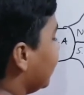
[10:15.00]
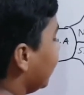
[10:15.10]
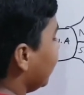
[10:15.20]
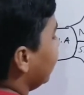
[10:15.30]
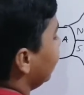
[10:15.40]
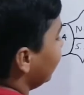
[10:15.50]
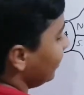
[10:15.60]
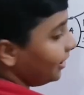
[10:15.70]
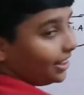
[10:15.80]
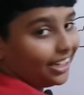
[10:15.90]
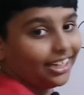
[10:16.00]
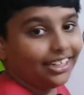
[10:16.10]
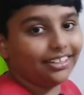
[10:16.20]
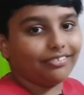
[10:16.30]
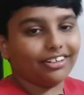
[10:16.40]
T.
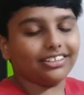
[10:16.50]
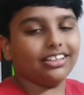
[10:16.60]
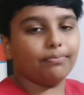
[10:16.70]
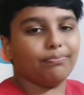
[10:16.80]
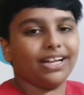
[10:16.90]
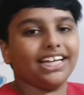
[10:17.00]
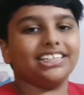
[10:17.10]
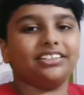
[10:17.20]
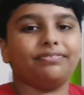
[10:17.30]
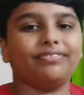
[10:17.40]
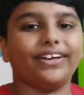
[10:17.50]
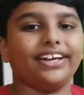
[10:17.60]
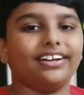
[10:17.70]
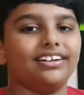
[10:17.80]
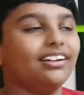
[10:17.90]
It was the place
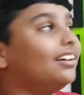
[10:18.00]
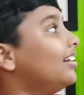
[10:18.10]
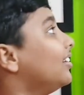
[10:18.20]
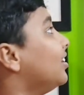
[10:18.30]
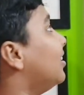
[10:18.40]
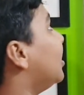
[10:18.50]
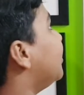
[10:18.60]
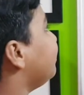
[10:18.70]
where the